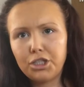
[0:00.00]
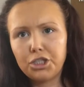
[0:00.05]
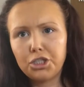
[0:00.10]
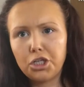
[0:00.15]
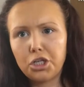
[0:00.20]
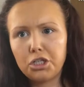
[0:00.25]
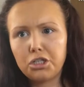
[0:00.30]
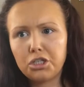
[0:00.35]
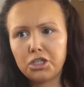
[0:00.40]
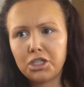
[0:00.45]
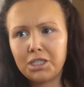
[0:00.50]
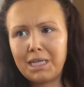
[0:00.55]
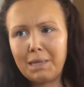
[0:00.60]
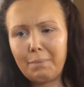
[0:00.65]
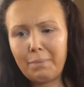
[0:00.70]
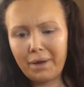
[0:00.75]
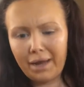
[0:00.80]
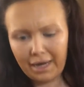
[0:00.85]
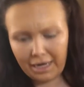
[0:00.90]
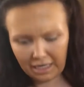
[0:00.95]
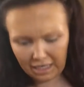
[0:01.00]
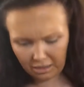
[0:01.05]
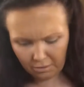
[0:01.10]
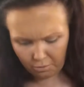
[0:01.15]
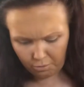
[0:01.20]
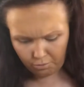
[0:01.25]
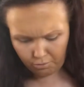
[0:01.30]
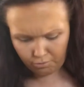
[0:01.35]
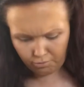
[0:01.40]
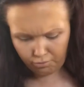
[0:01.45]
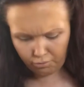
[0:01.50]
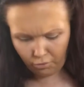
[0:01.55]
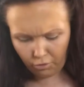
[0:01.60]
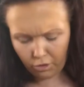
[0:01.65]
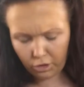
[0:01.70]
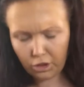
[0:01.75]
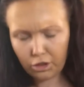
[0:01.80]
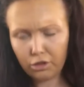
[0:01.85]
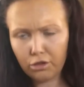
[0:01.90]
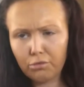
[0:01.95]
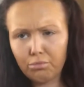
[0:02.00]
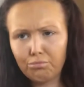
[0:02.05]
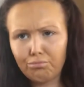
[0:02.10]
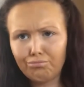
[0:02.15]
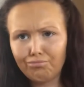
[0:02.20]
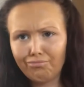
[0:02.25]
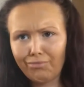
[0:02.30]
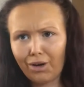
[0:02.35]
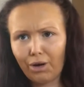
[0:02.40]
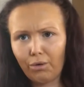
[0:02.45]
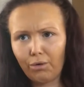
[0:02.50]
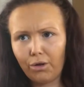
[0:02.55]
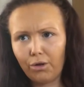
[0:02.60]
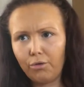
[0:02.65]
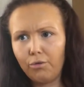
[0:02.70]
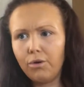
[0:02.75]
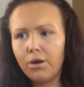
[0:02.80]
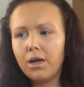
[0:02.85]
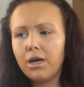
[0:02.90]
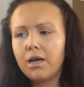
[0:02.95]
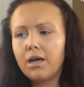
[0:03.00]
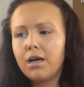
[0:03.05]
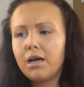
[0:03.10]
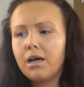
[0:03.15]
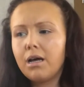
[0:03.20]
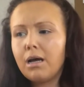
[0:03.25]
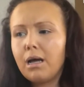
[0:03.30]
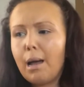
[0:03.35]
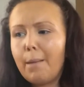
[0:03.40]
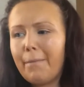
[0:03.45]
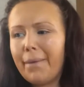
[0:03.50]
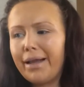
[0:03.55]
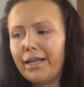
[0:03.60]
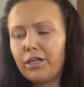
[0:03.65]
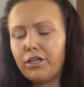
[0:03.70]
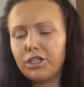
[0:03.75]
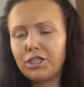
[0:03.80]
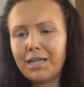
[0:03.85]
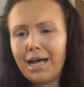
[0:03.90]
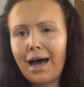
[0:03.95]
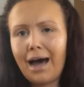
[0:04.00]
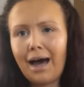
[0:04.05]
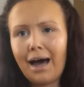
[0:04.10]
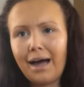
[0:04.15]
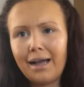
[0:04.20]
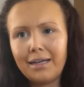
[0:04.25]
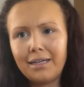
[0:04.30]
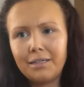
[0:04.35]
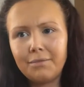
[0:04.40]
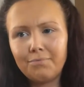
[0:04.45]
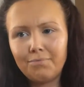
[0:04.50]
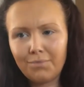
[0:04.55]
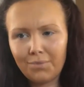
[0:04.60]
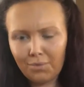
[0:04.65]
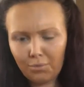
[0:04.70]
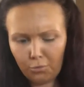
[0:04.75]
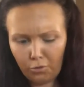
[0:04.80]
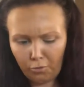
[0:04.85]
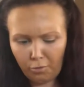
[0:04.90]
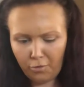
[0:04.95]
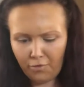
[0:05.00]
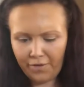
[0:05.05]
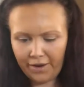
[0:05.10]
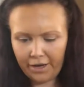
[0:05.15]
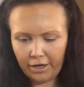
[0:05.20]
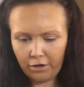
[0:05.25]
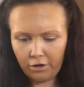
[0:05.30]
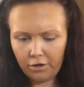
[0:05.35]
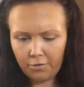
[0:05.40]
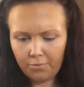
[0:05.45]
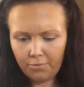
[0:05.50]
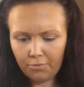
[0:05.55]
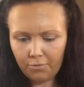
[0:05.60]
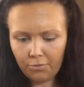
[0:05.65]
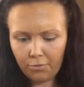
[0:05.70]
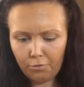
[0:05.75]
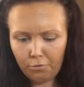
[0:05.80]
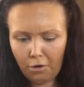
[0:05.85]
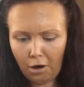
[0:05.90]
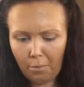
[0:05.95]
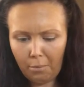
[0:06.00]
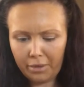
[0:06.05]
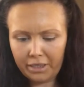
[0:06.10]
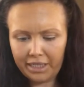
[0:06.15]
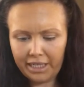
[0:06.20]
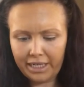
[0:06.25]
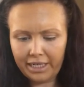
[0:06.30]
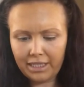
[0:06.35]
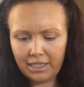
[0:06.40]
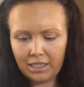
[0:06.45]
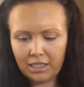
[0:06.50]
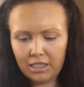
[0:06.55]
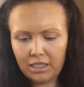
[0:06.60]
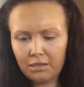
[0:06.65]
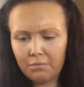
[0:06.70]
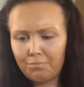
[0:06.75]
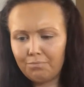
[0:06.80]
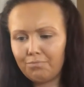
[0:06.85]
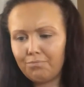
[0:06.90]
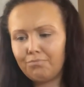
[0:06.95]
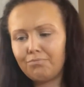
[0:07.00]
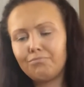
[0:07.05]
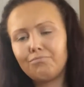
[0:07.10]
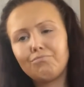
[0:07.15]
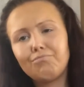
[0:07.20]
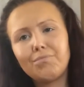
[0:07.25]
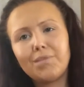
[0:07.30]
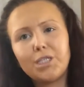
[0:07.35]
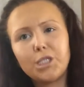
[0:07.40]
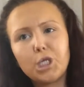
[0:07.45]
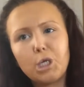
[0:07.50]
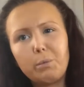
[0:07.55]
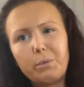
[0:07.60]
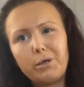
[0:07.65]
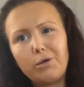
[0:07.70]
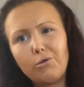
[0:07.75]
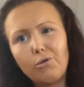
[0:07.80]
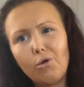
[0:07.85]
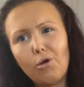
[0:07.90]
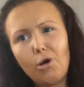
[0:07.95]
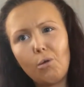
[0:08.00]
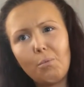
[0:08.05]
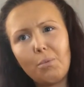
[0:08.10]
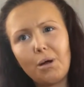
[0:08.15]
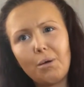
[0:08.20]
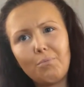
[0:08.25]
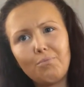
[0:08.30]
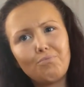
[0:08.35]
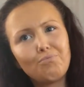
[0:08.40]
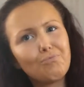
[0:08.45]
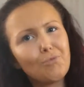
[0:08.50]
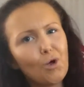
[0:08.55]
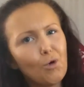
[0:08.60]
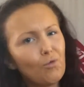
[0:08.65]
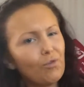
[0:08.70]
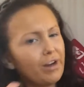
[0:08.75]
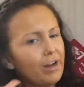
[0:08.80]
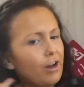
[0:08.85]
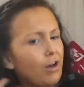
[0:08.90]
should I just dip it into the bronzer? I don't know. I might just add with my finger around my cheeks. This could be wrong, but hopefully